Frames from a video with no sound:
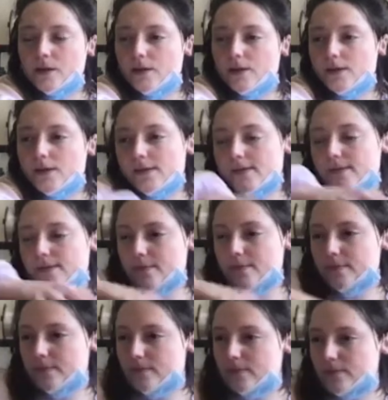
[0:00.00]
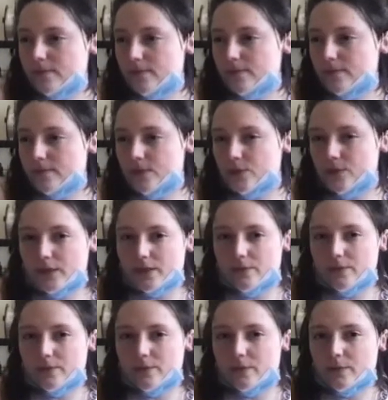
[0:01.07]
um, no i can't
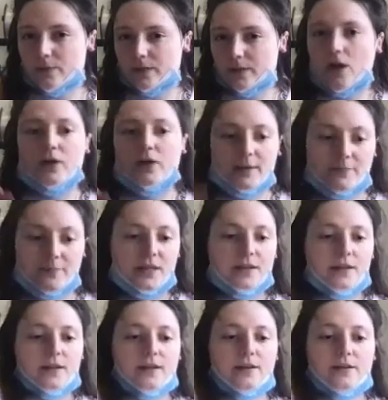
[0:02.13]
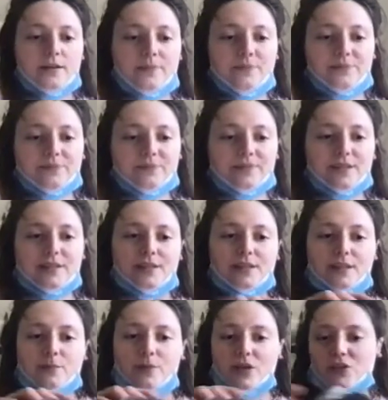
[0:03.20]
remember oh yeah um,
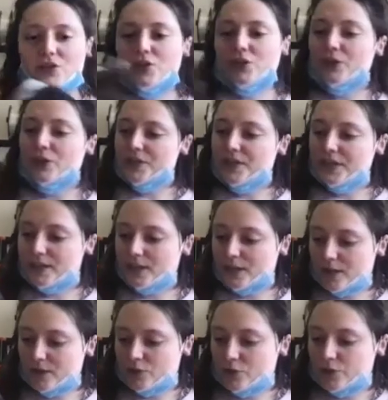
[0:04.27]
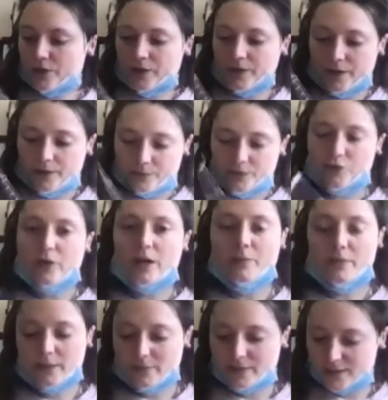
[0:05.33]
because you're using um, dry
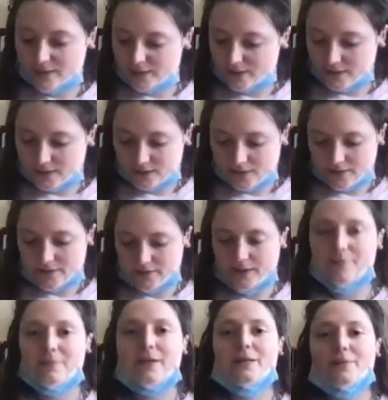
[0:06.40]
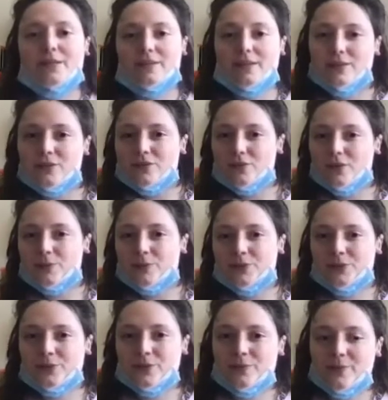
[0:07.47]
pigment uh, it might be that the
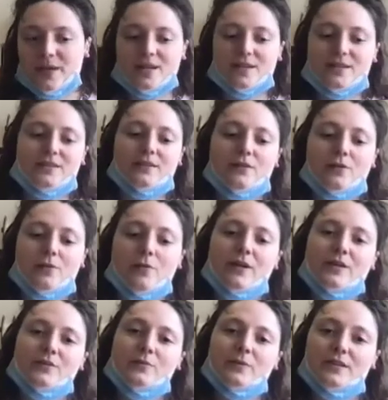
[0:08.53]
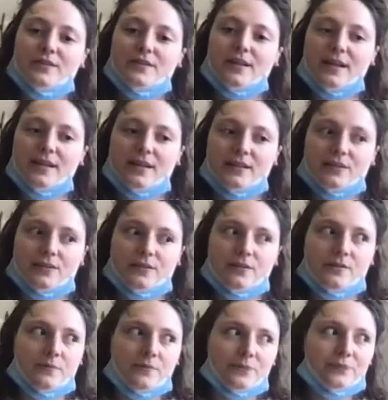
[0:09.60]
sculpture remains always a bit staining so
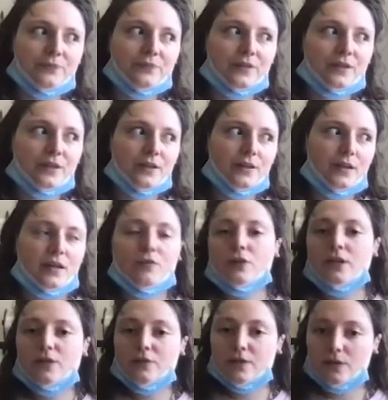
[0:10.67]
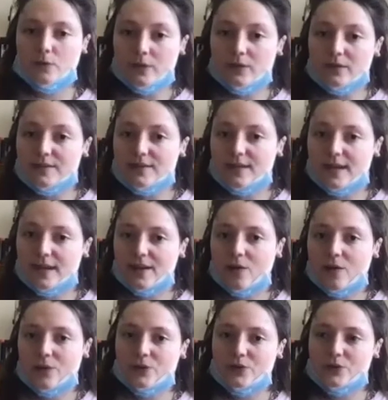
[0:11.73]
um, even if it will stay
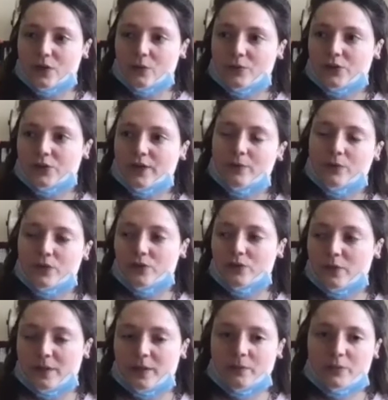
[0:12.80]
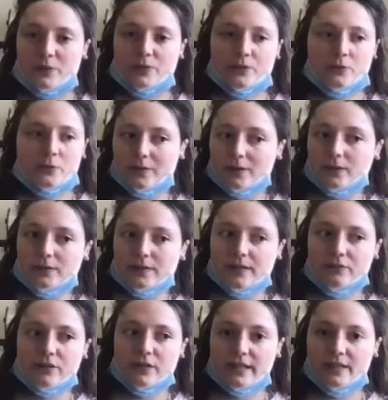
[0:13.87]
on the sculpture and most of the pigment will
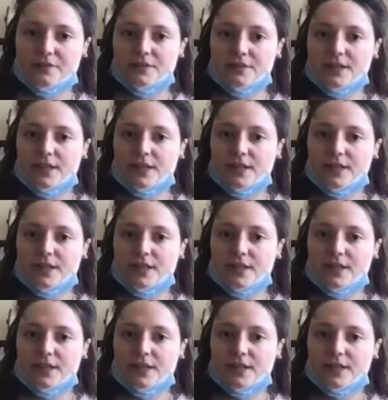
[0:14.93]
never leave